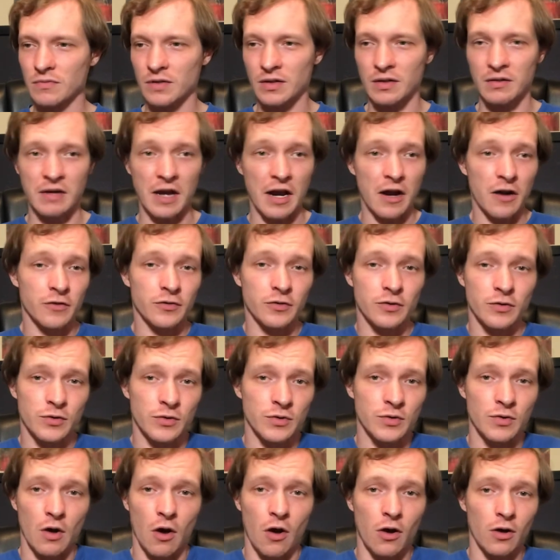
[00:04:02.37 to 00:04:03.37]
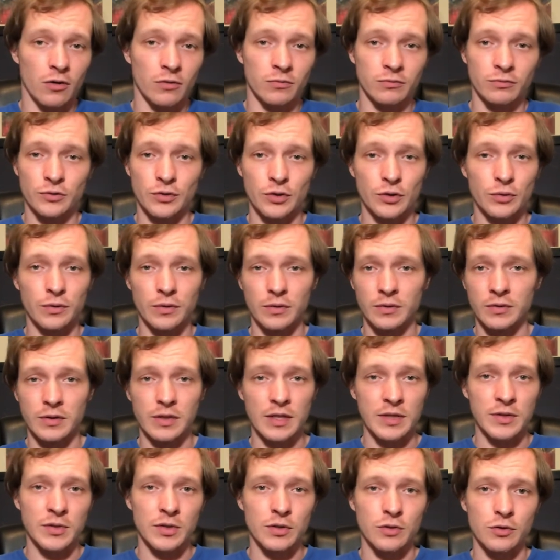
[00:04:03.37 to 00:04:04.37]
Characters all do a
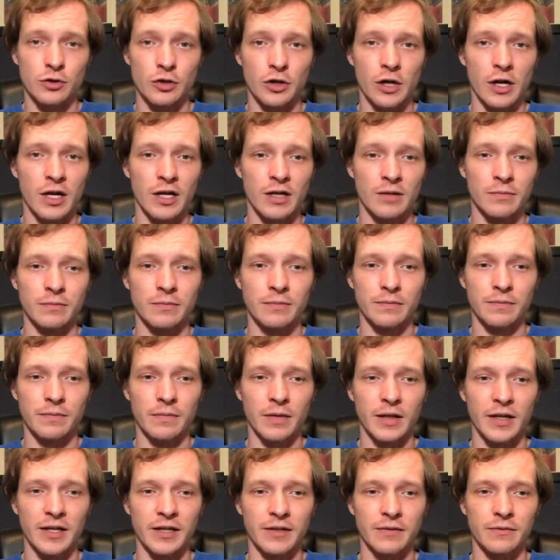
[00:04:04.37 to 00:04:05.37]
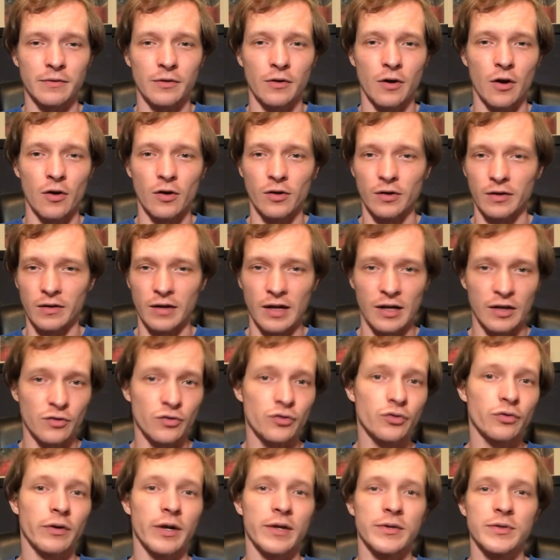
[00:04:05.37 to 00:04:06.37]
decent job. Like, they're all
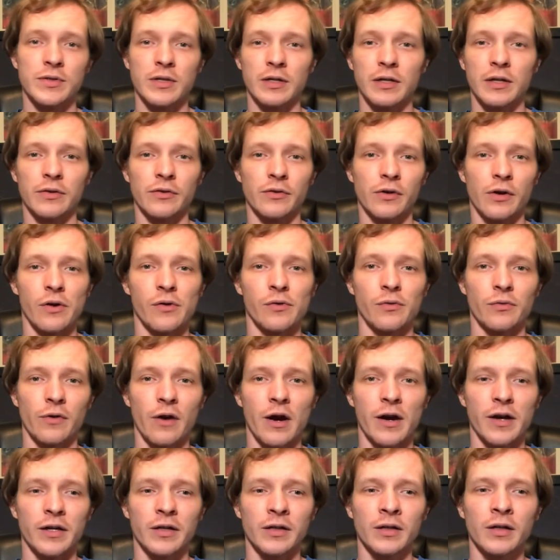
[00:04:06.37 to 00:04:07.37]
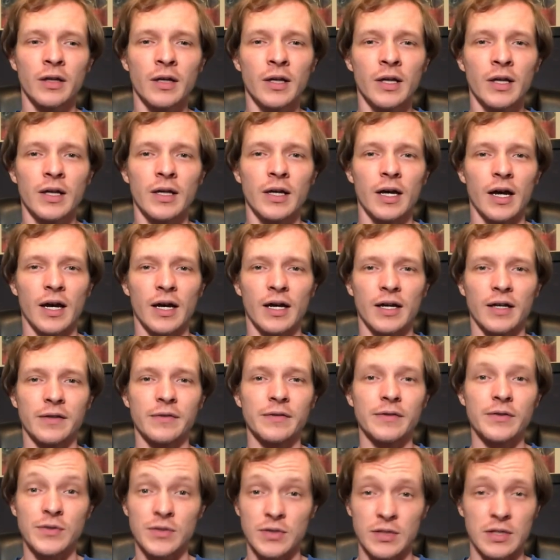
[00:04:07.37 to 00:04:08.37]
interesting in their own right.
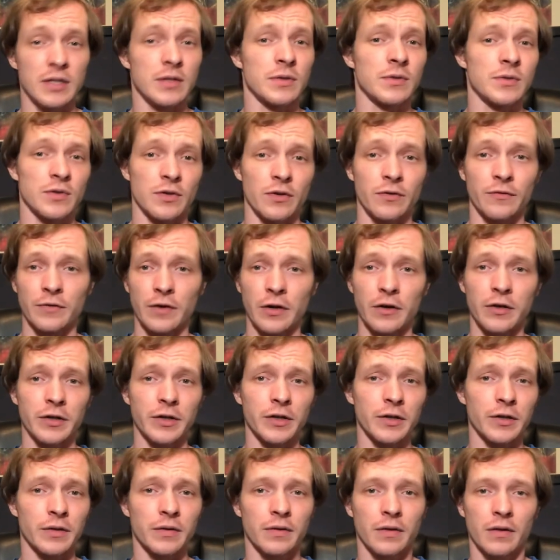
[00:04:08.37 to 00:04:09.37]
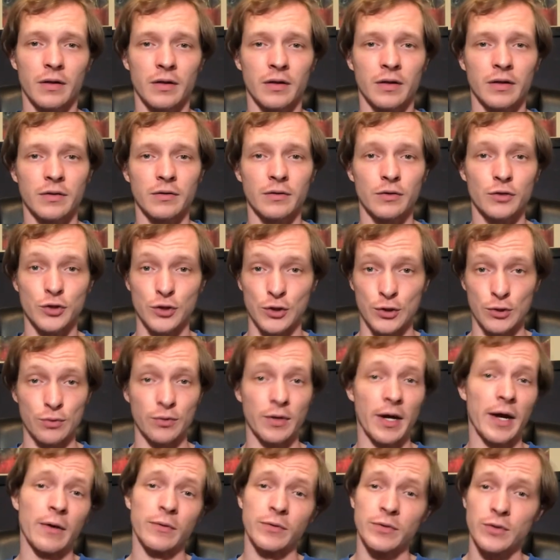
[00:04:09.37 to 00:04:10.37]
The scenes are very good. The
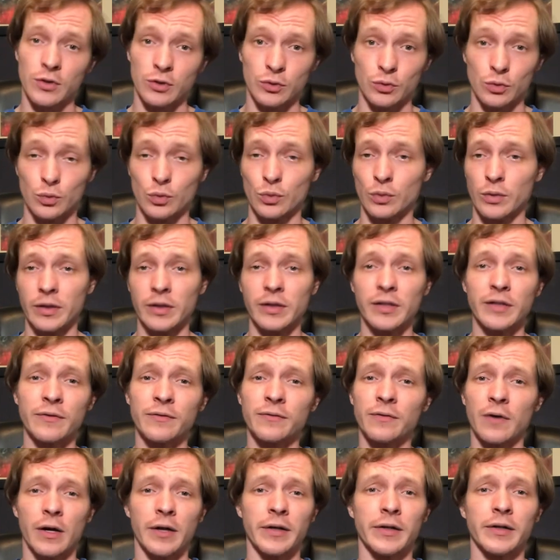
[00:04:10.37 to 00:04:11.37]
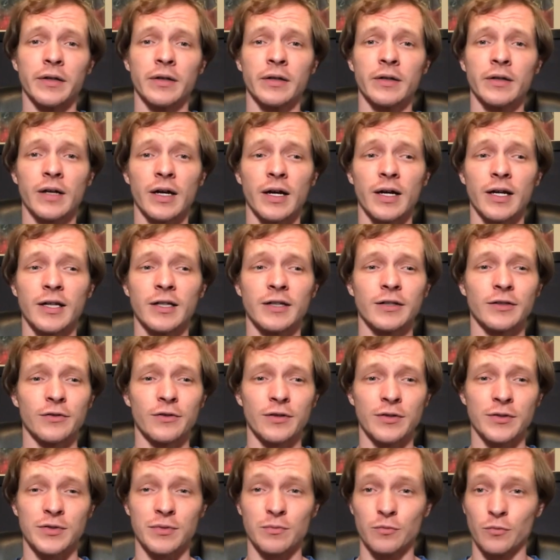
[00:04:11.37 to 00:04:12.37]
shootouts are really fun. You
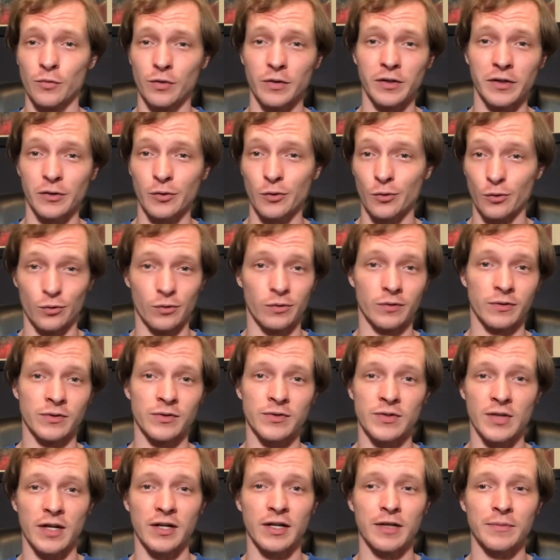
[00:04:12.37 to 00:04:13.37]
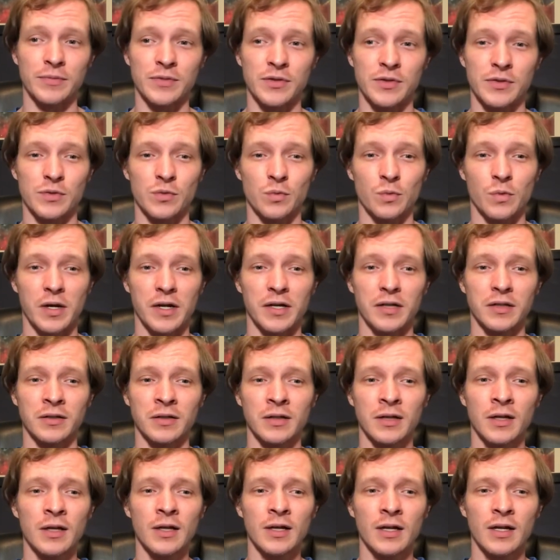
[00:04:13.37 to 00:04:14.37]
get some really cool setups as well.
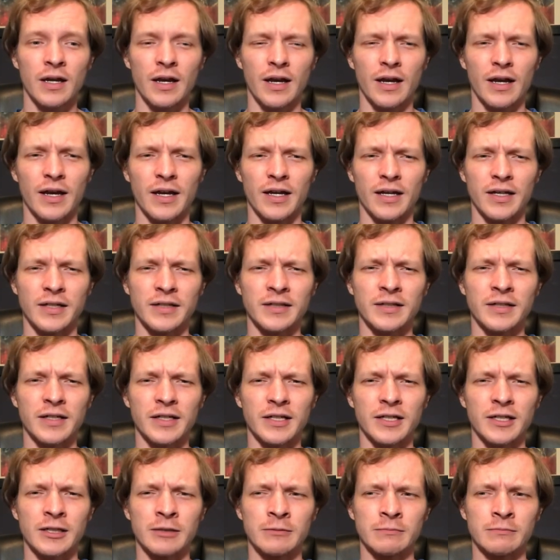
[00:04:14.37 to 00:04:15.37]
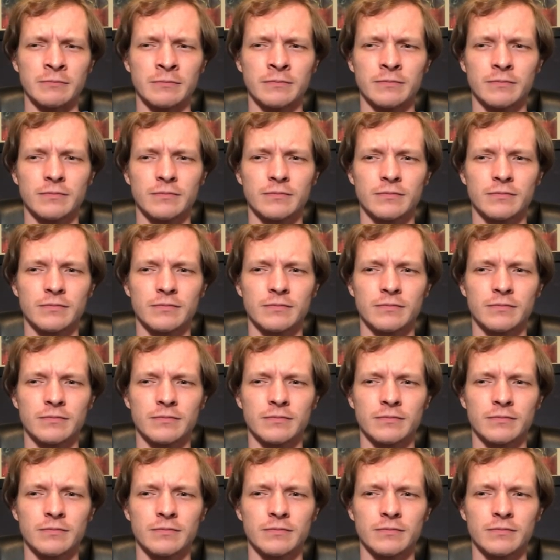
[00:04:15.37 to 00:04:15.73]
And